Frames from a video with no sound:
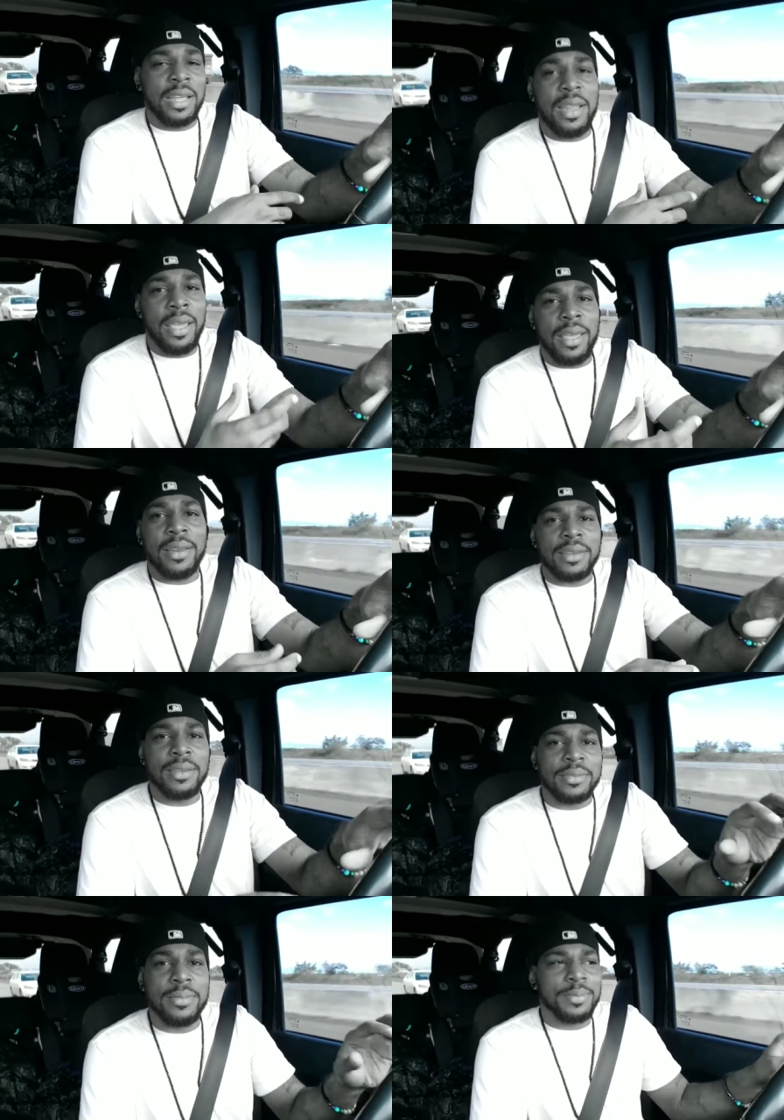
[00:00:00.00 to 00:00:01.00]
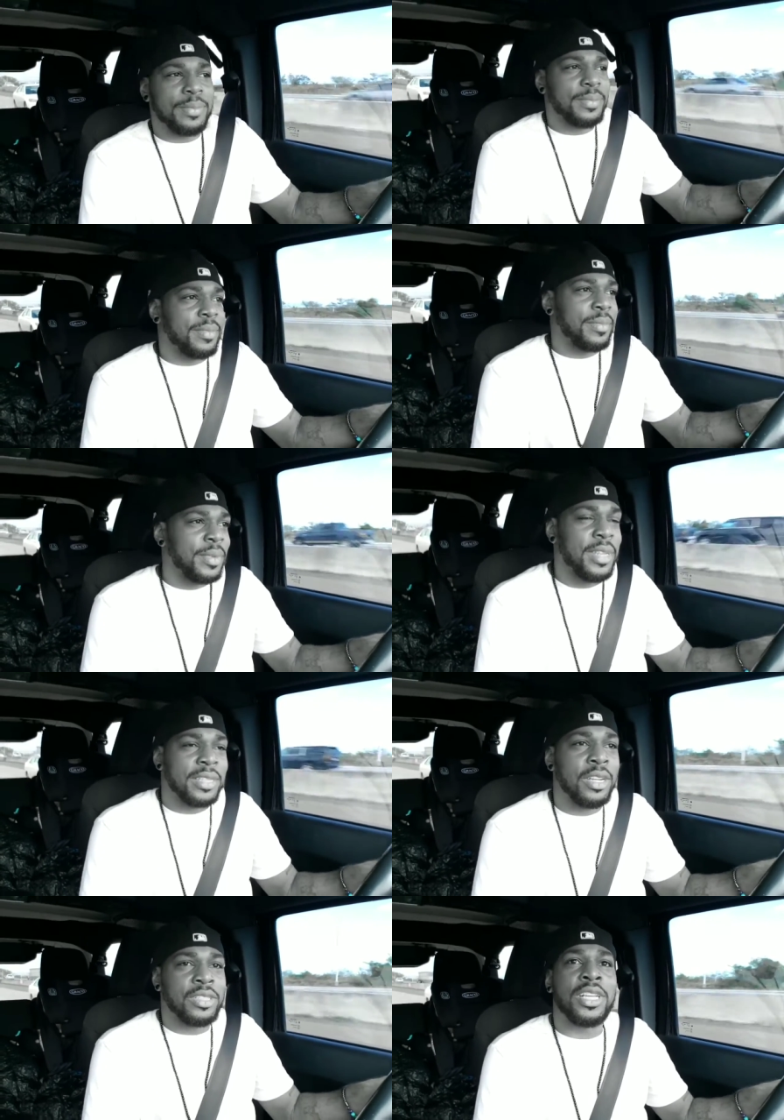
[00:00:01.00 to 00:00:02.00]
at hand,
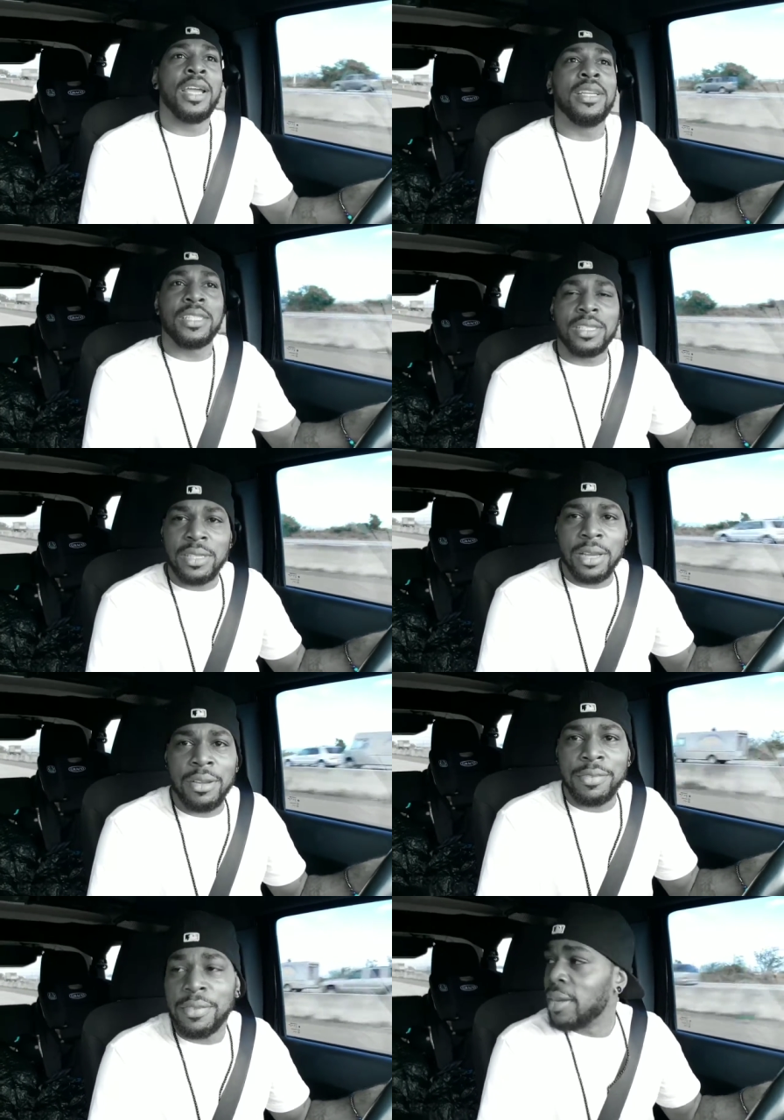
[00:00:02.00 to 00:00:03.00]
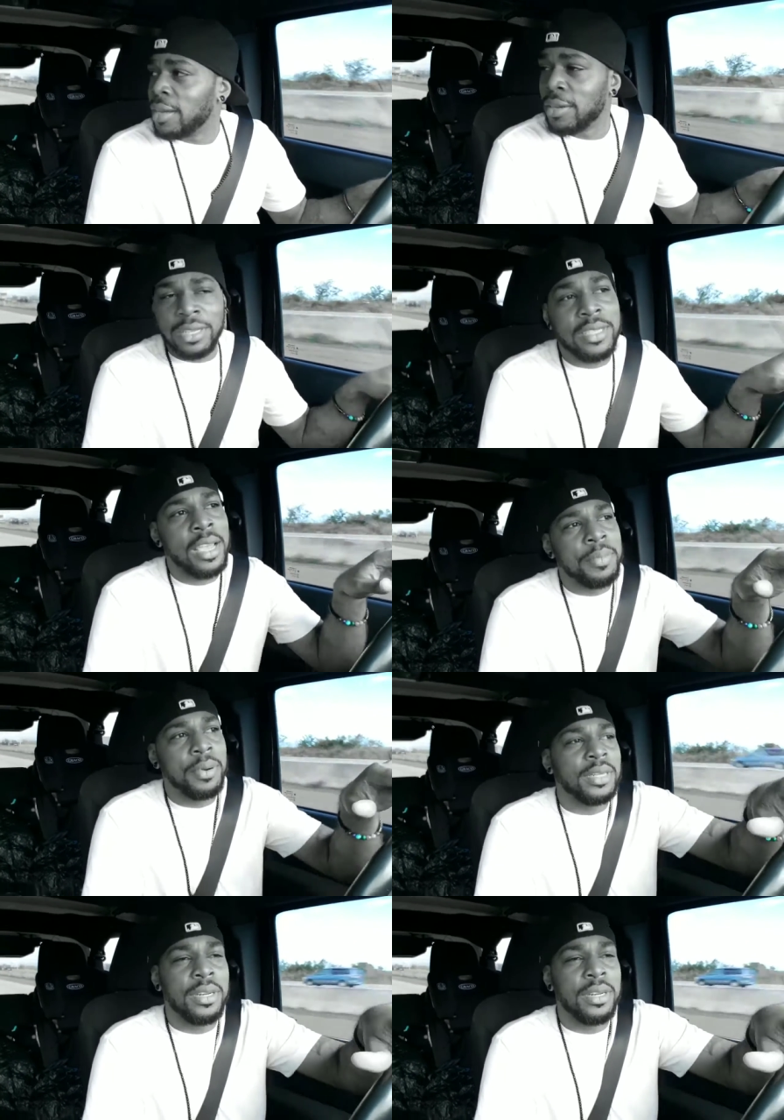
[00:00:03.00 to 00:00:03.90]
because they're changing stuff under the table,